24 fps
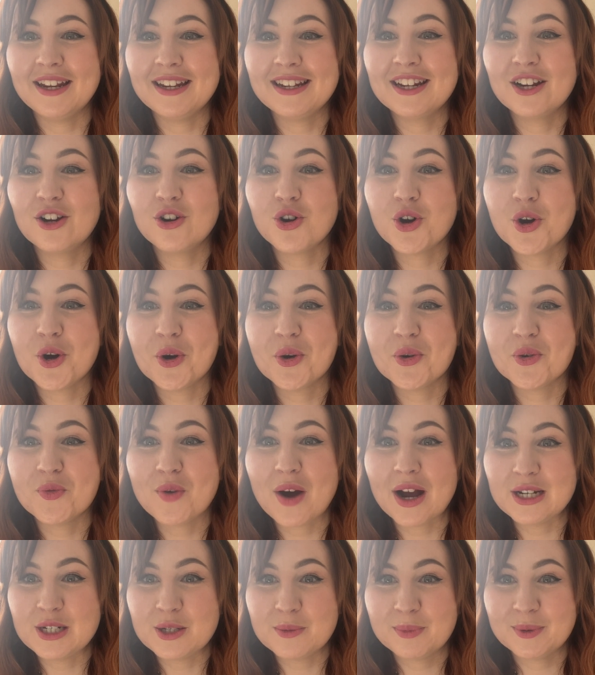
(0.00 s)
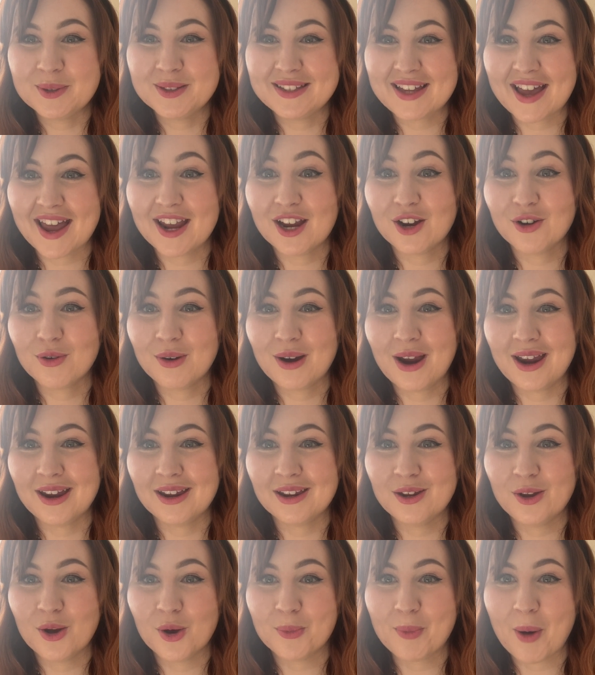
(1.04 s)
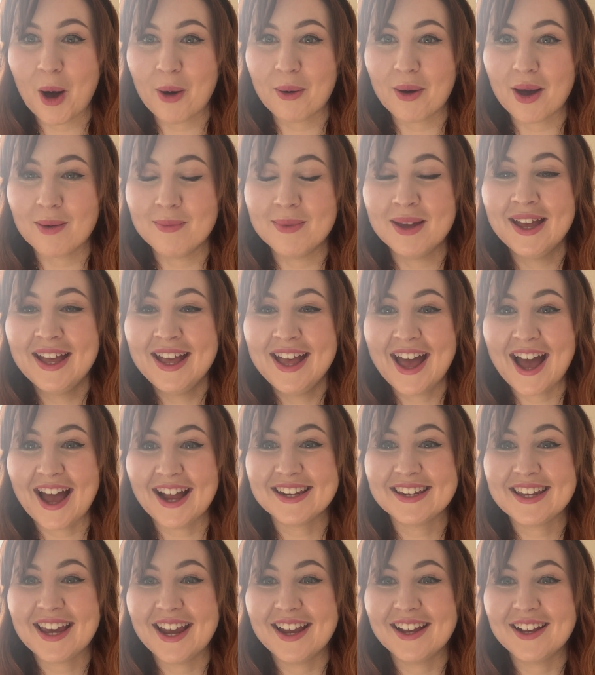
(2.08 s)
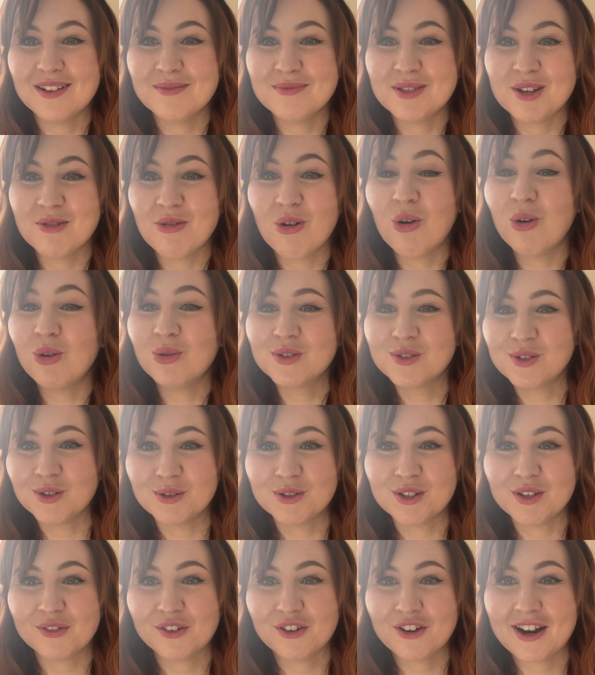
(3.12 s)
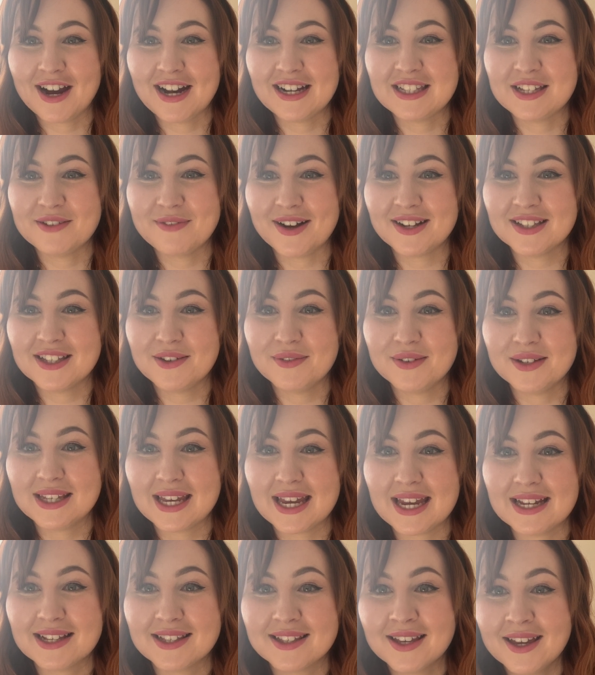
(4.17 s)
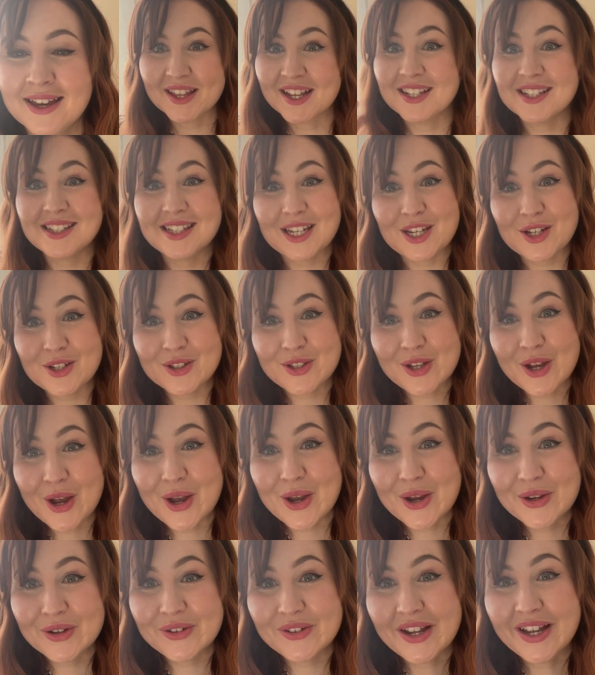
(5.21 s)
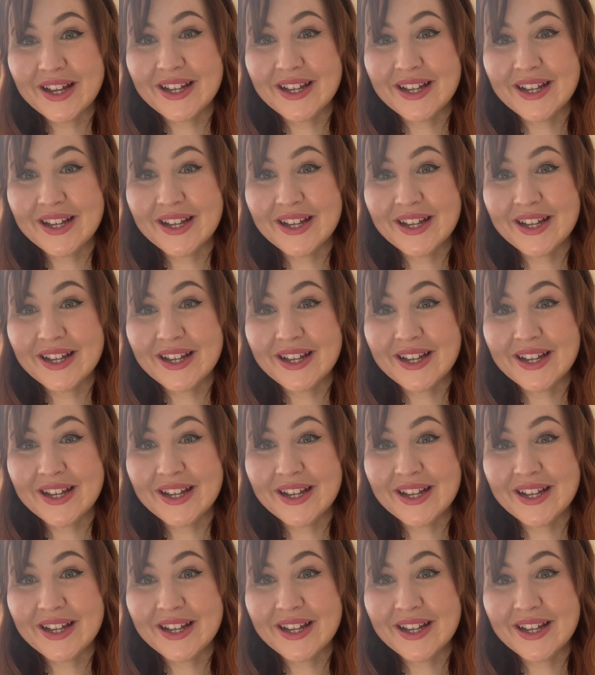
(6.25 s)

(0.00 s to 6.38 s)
incredible day creating your poem and getting up to all sorts of creative activities. See you soon!